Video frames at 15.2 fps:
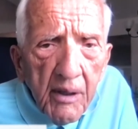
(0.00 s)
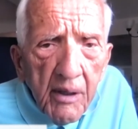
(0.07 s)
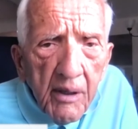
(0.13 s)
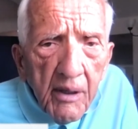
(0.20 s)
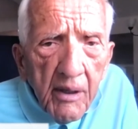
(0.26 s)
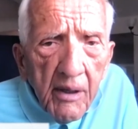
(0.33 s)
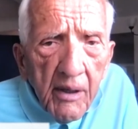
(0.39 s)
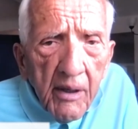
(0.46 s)

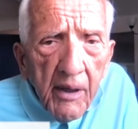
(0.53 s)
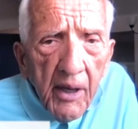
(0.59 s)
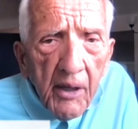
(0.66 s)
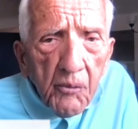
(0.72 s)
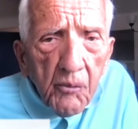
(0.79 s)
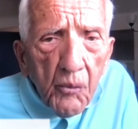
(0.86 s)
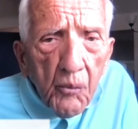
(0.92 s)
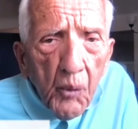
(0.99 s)
Mm-hmm.
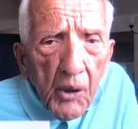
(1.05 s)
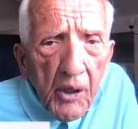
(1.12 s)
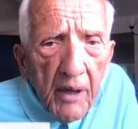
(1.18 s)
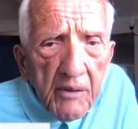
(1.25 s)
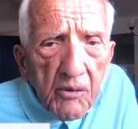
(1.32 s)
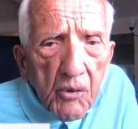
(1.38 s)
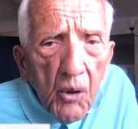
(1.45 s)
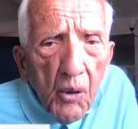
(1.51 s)
And what I
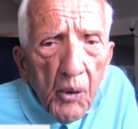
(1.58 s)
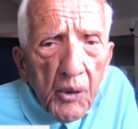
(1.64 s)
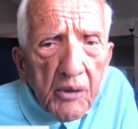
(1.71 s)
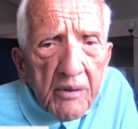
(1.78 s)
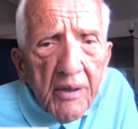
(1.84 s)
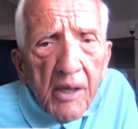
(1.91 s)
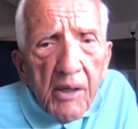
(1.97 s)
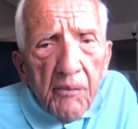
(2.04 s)
saw
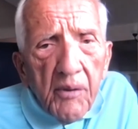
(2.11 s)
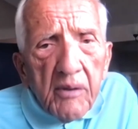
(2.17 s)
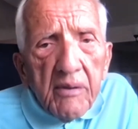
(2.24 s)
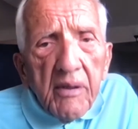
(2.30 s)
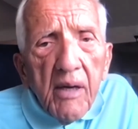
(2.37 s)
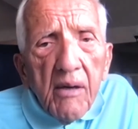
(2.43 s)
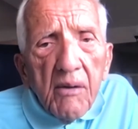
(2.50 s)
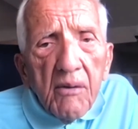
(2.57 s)
inside of the
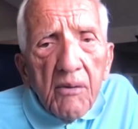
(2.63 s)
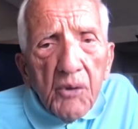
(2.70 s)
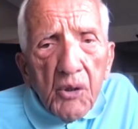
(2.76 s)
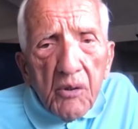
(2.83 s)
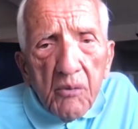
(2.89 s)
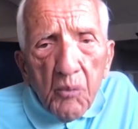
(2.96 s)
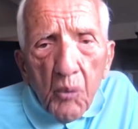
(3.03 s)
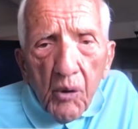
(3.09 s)
cell, and
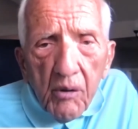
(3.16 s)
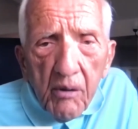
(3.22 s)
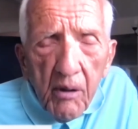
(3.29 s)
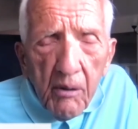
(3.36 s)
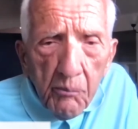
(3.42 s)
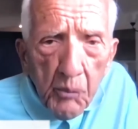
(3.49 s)
this is where,